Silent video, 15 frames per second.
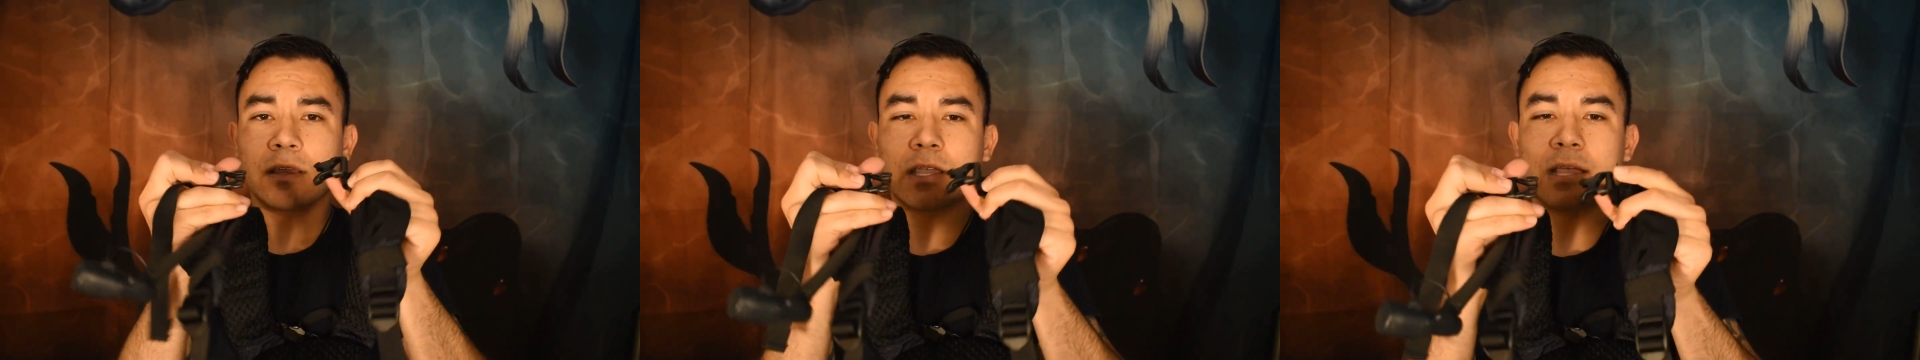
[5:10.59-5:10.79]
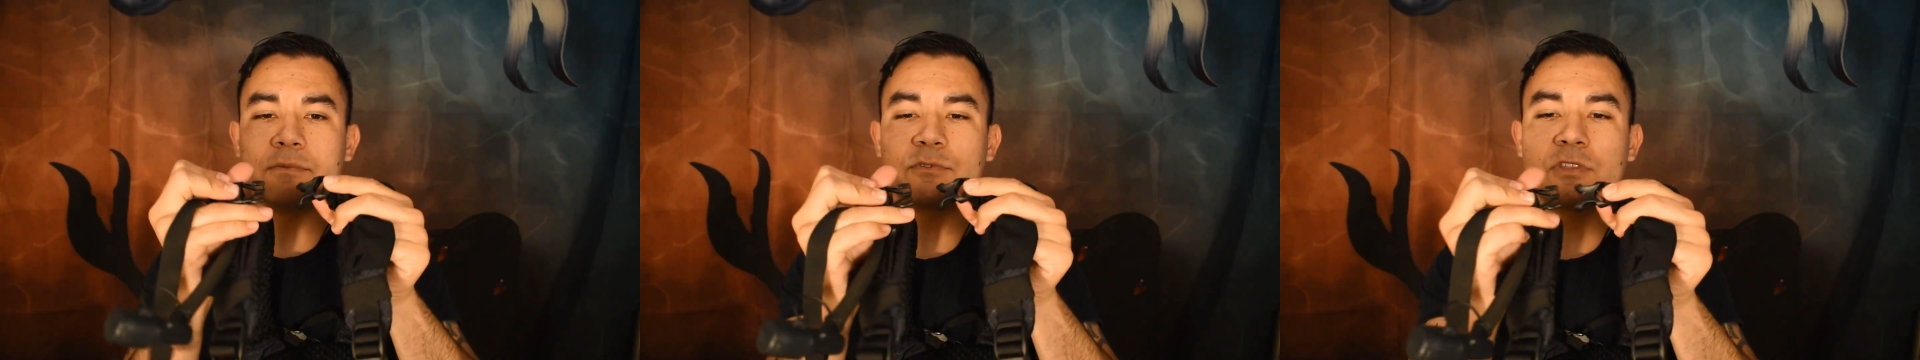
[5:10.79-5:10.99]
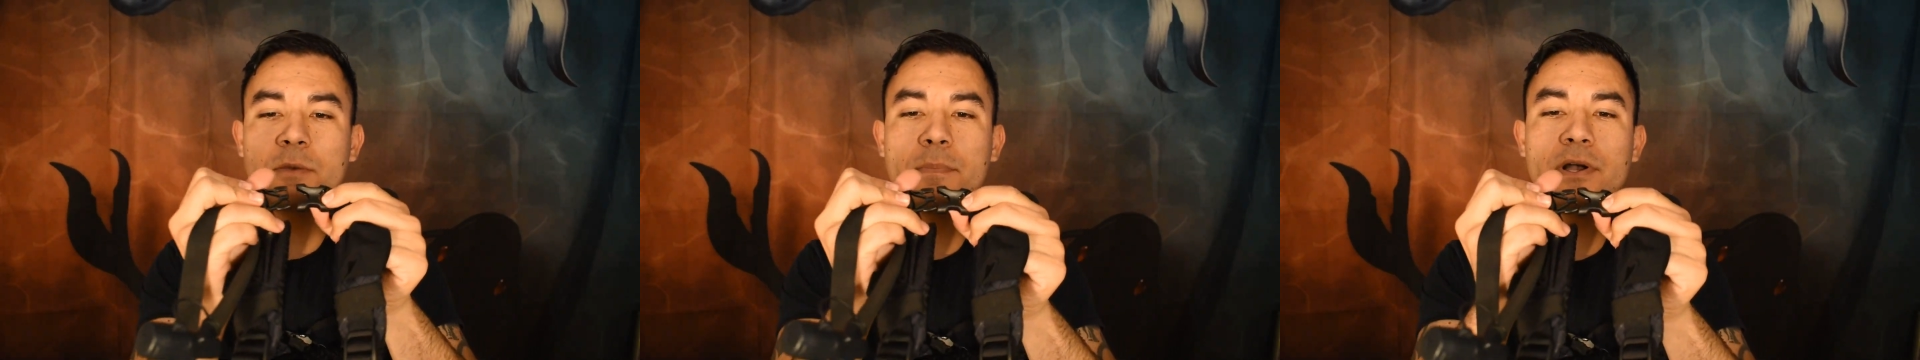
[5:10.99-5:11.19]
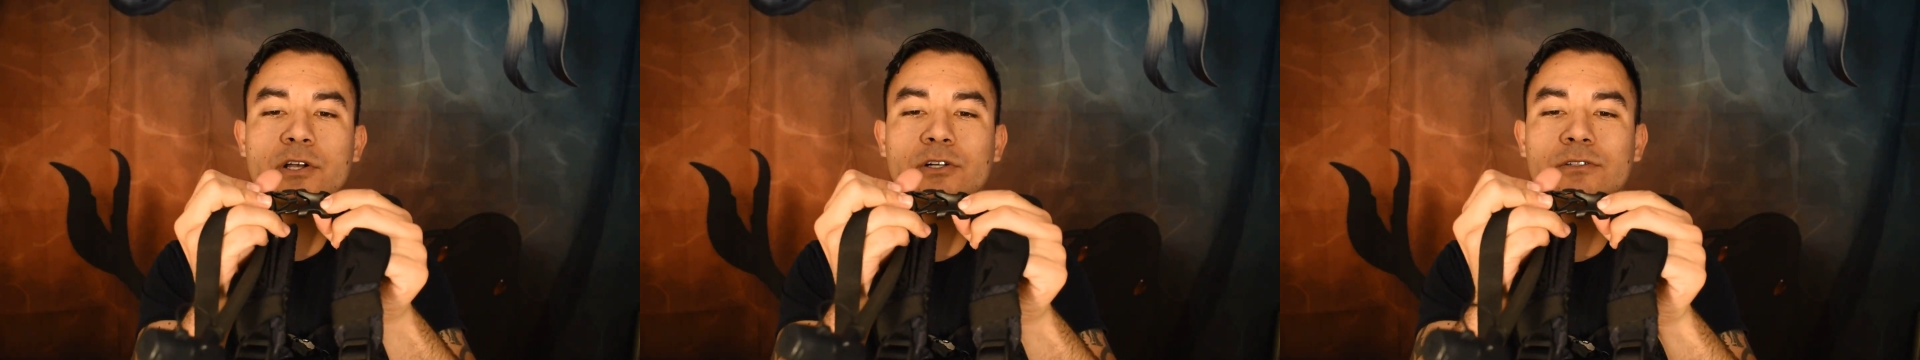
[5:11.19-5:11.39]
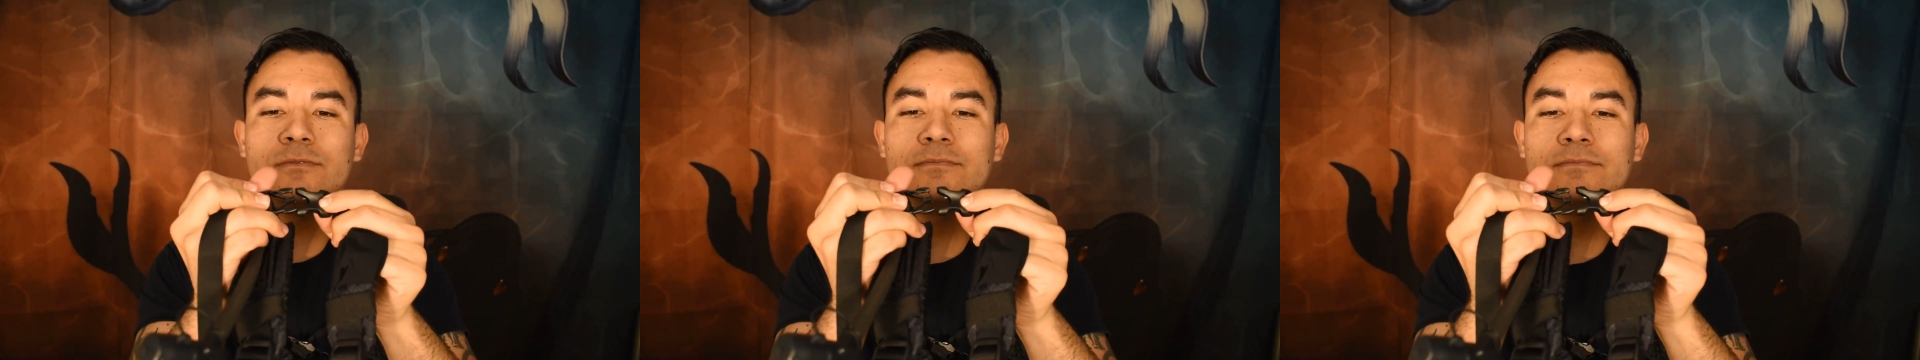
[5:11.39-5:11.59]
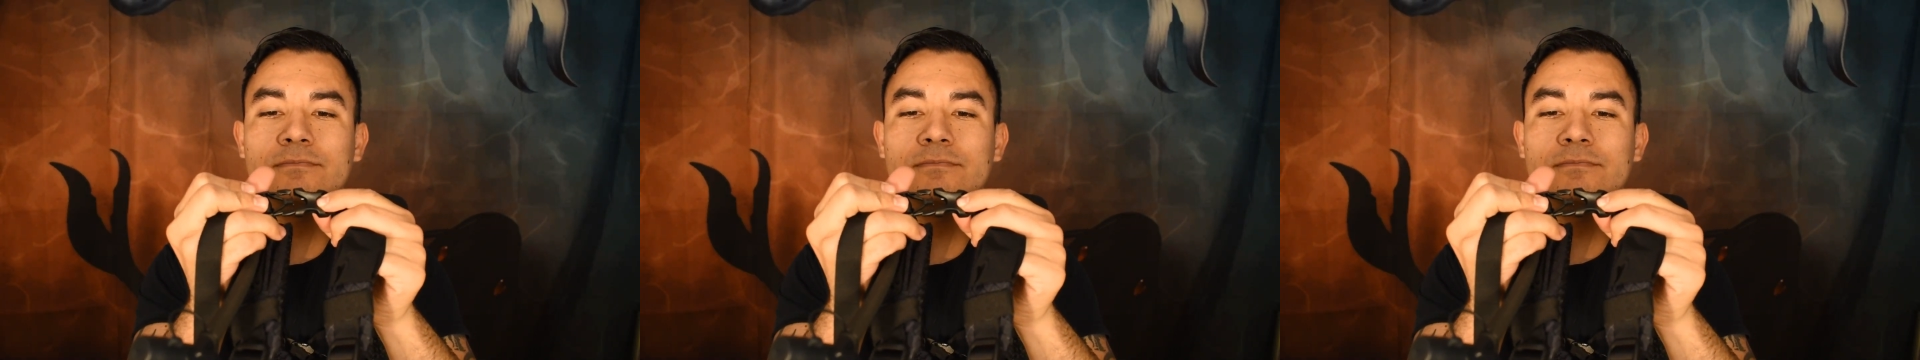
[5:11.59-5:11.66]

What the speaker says: comes with a buckle.